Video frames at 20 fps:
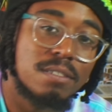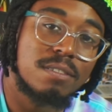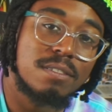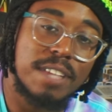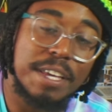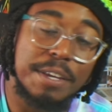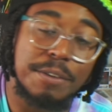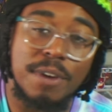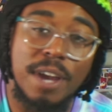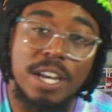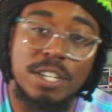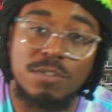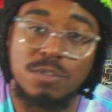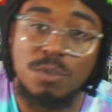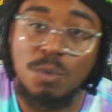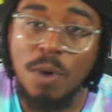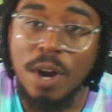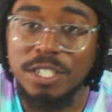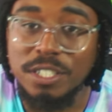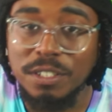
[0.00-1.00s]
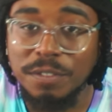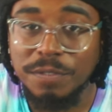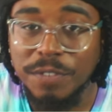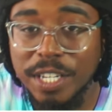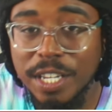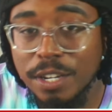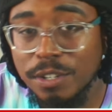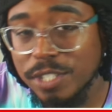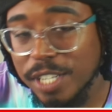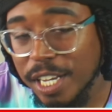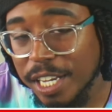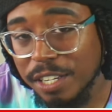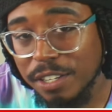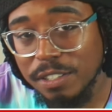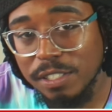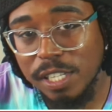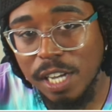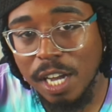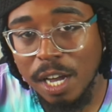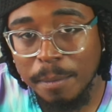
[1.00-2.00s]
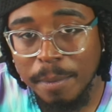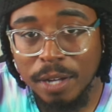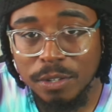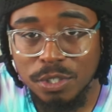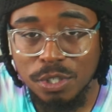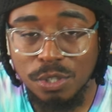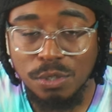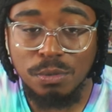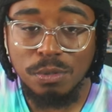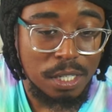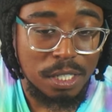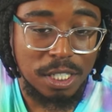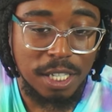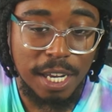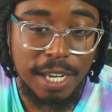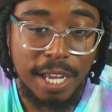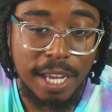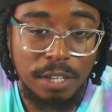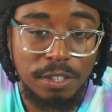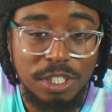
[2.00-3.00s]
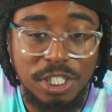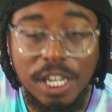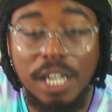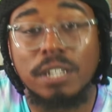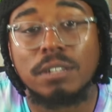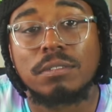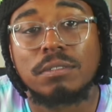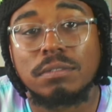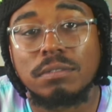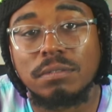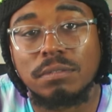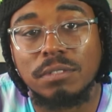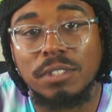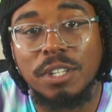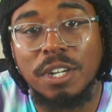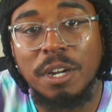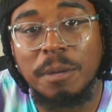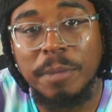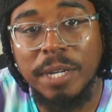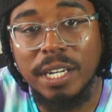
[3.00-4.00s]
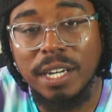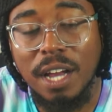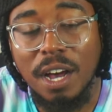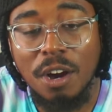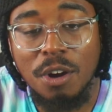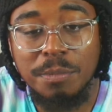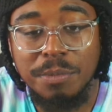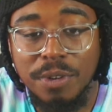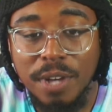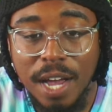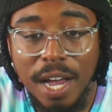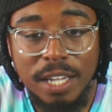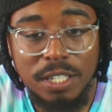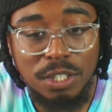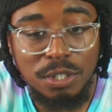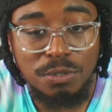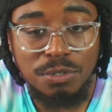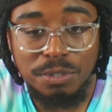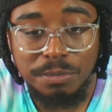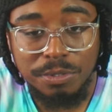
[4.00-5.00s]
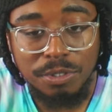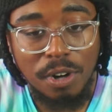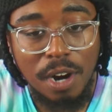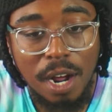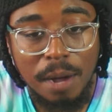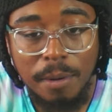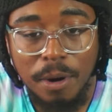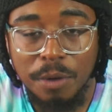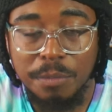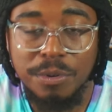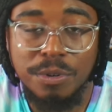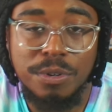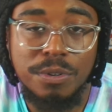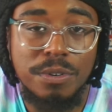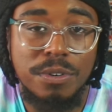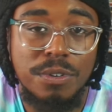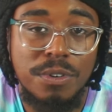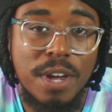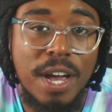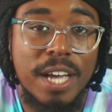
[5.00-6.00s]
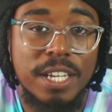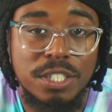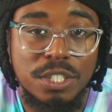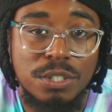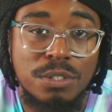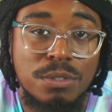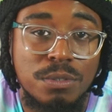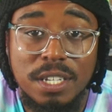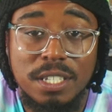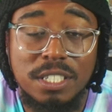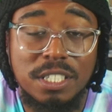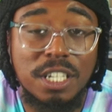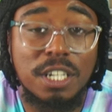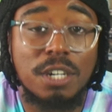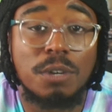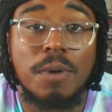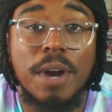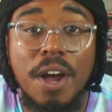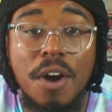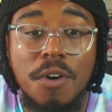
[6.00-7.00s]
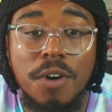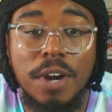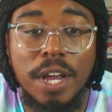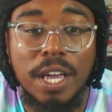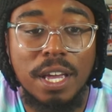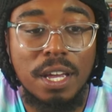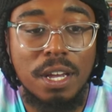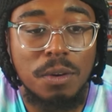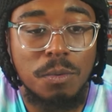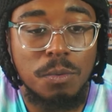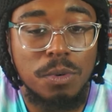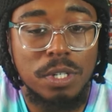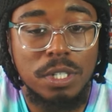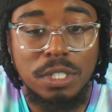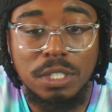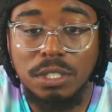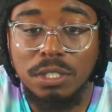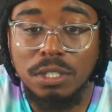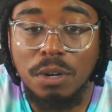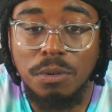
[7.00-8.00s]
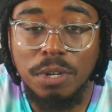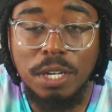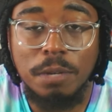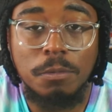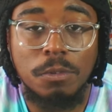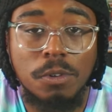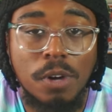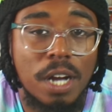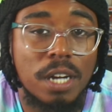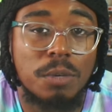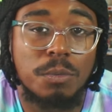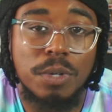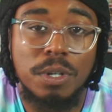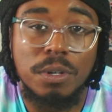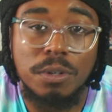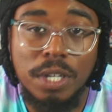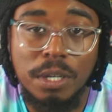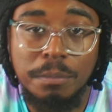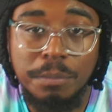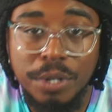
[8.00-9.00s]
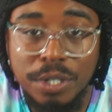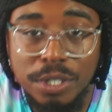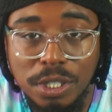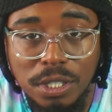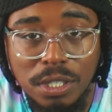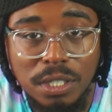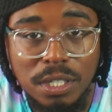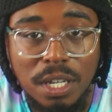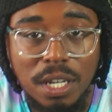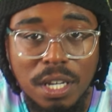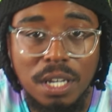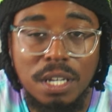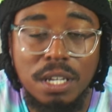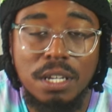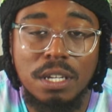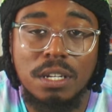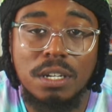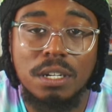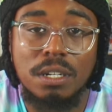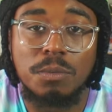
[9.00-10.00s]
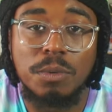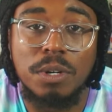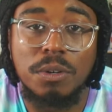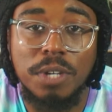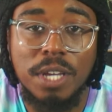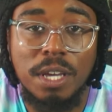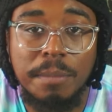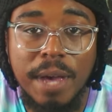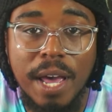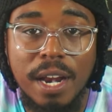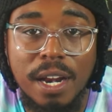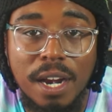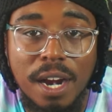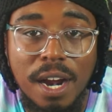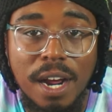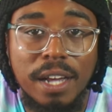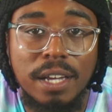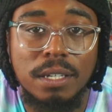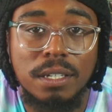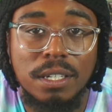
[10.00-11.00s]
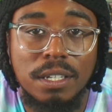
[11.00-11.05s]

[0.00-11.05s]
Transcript: Thank you guys for watching the video, taking your time out to check out the channel. You know what I mean? I hope you guys do subscribe. I hope you guys do stick around, and we just gonna keep grinding. We're gonna keep pushing, and we're gonna keep at it, all right?